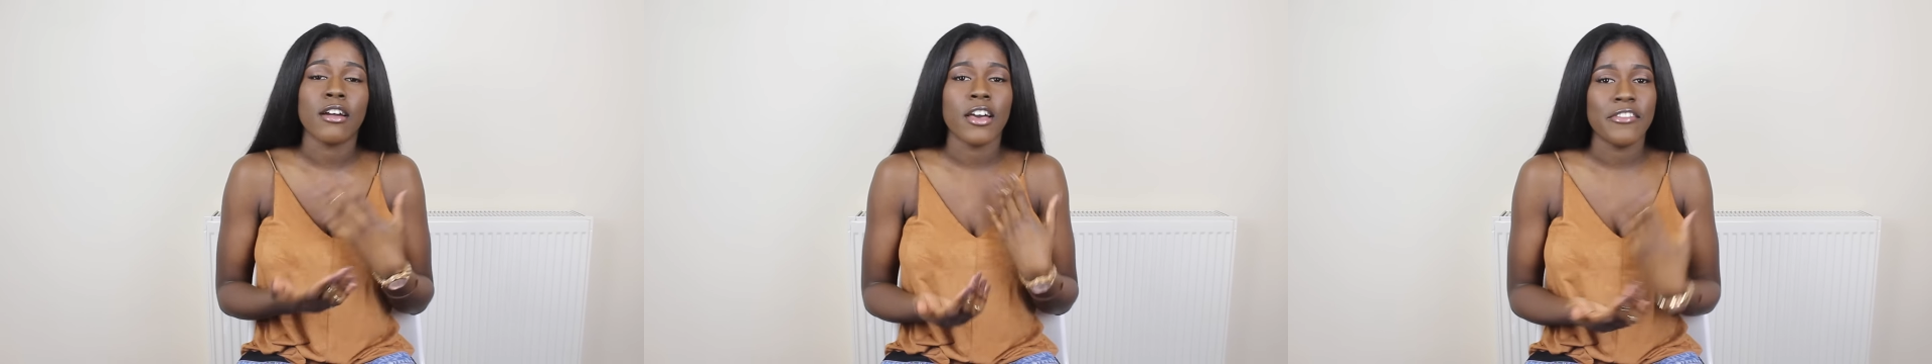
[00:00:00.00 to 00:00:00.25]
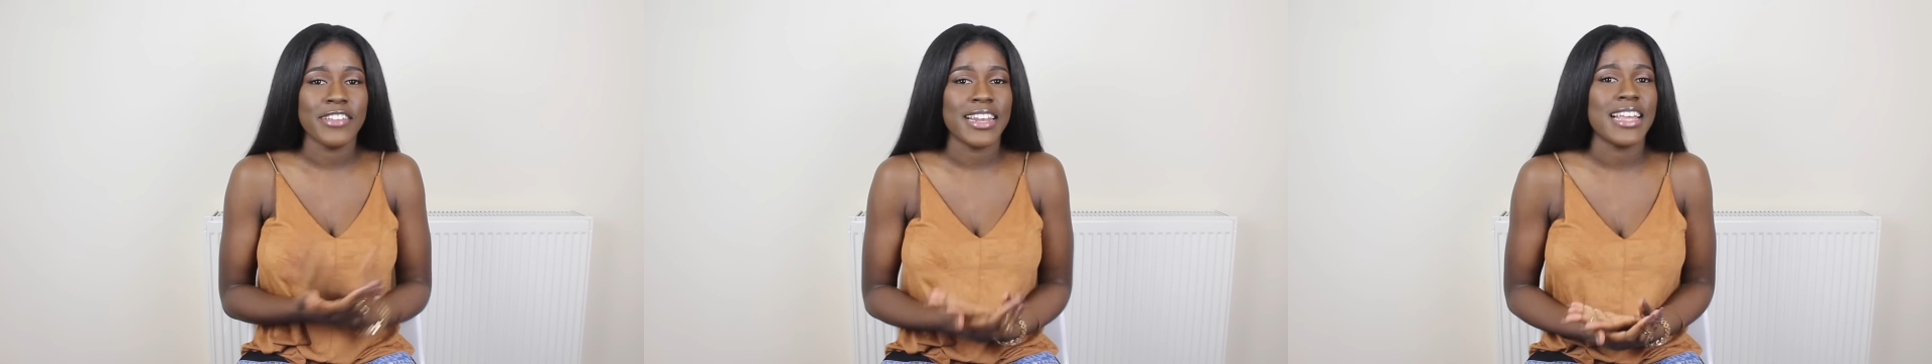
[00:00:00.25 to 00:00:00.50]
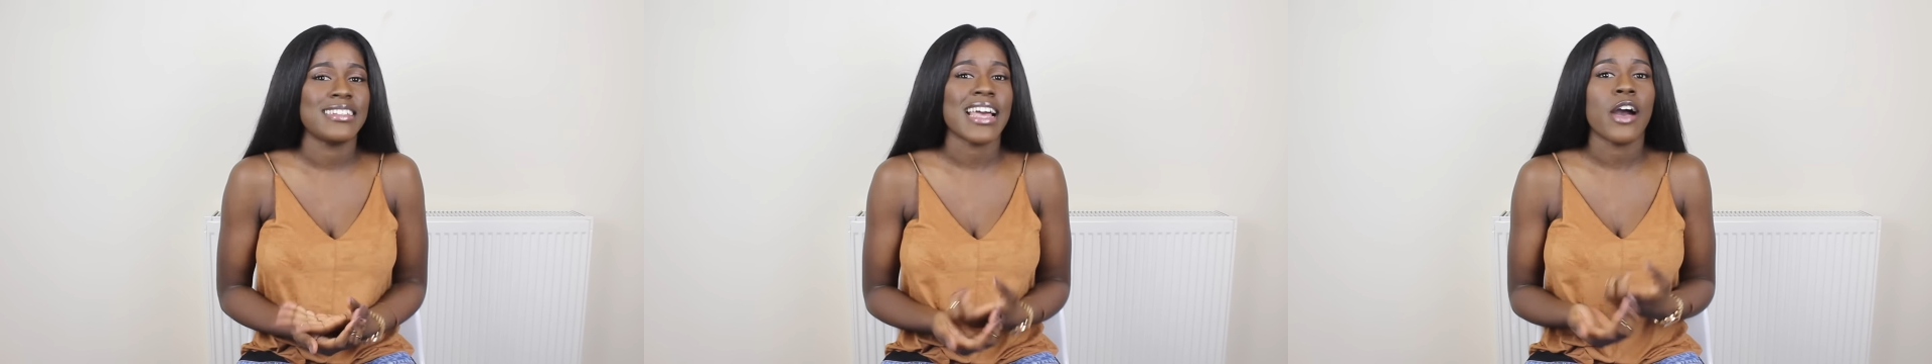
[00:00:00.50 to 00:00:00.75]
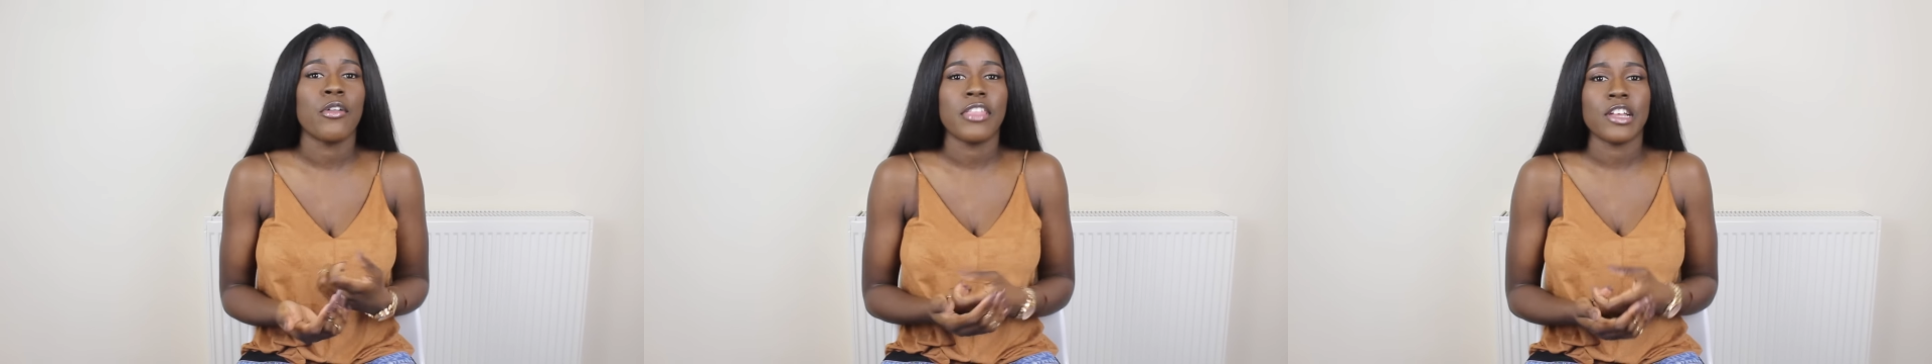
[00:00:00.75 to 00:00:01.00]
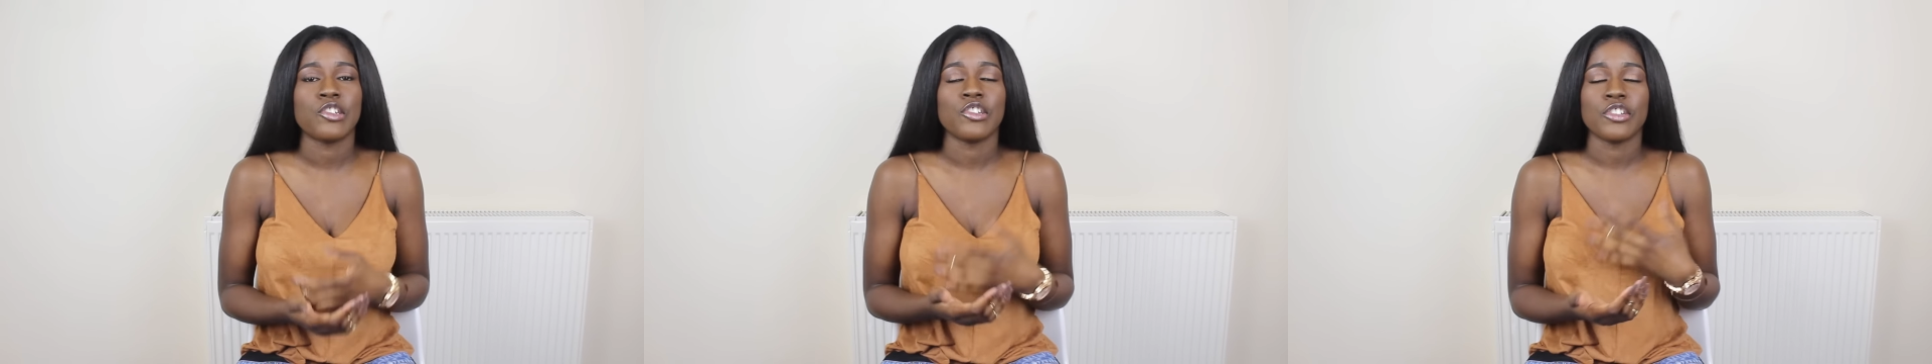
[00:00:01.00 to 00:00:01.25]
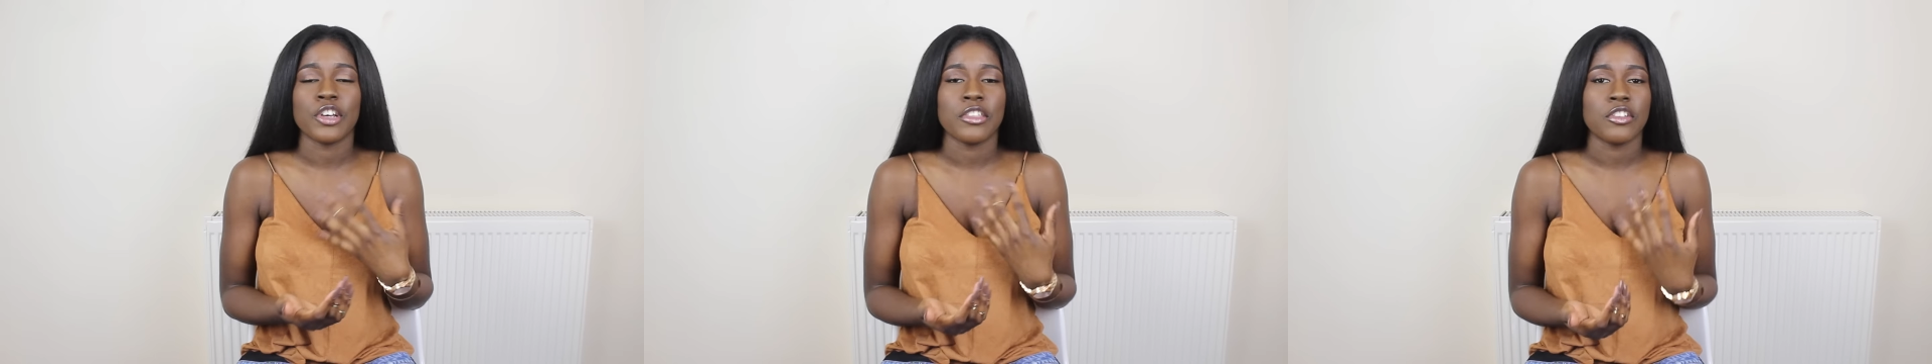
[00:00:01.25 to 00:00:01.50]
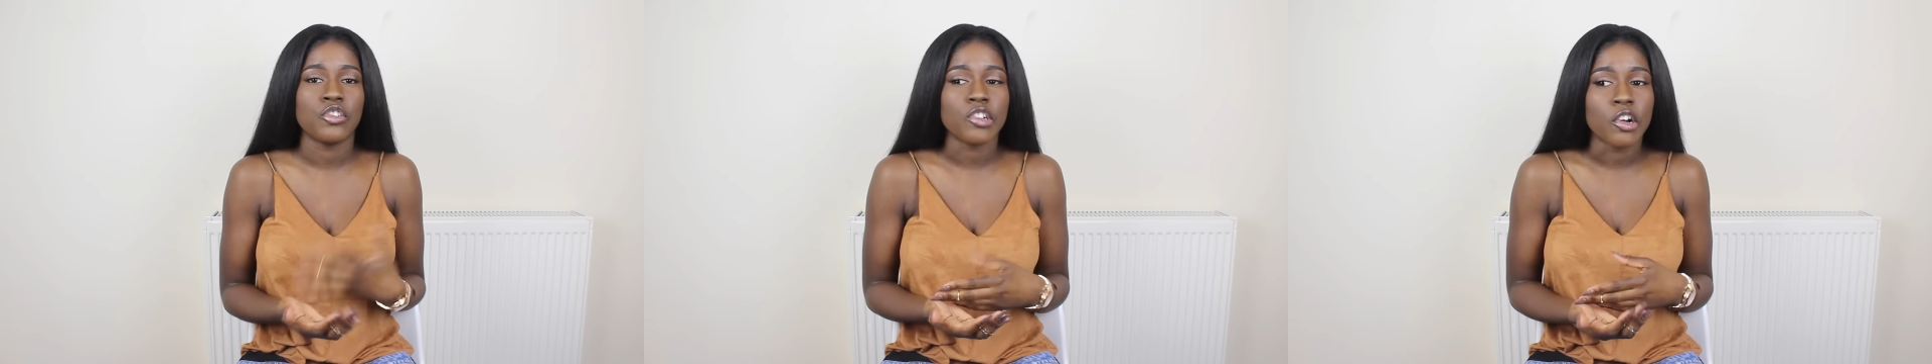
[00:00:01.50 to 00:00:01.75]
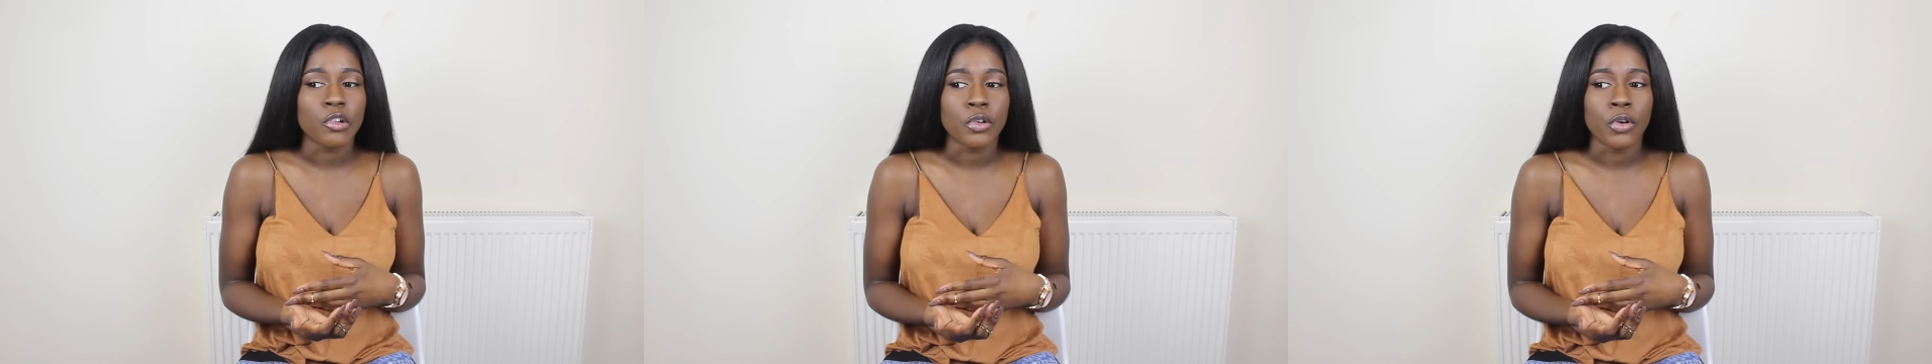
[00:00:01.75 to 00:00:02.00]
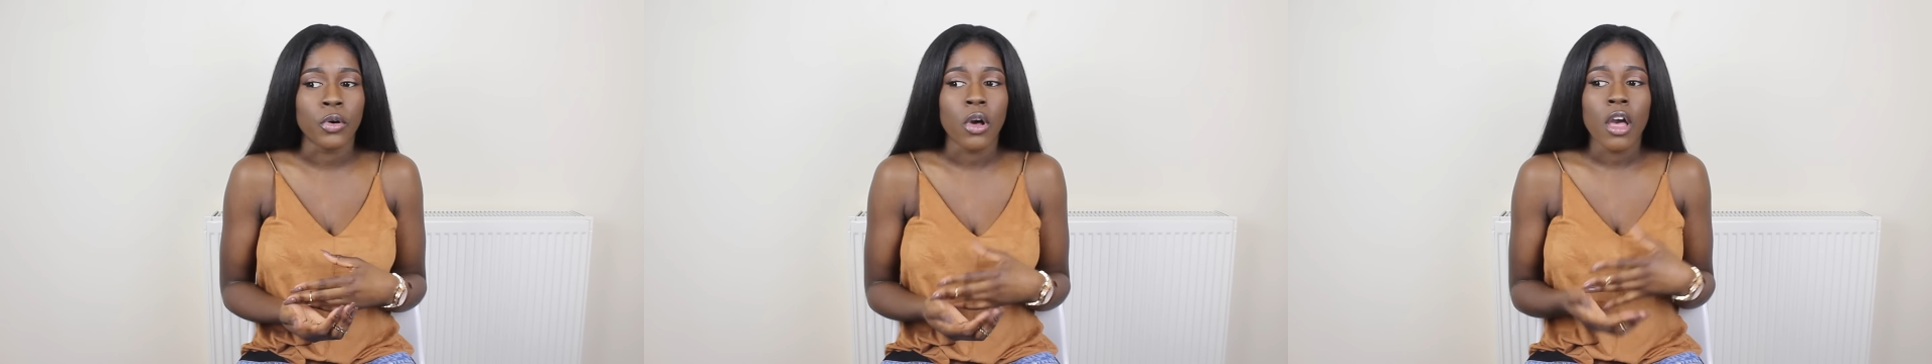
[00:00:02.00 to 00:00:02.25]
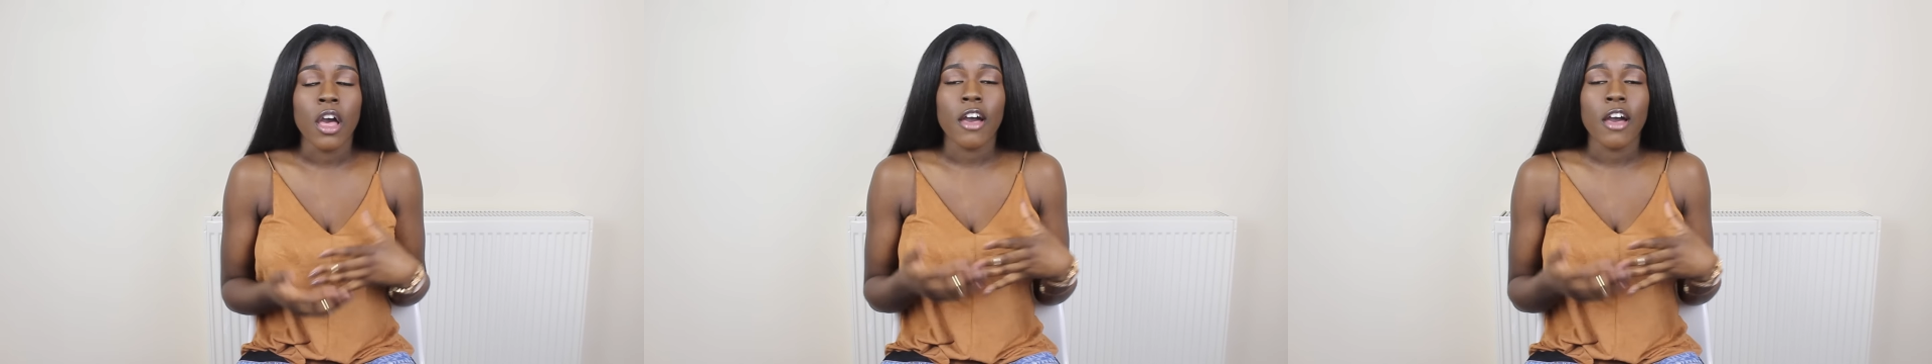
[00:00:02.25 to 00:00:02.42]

Curvy ladies out there should know the struggle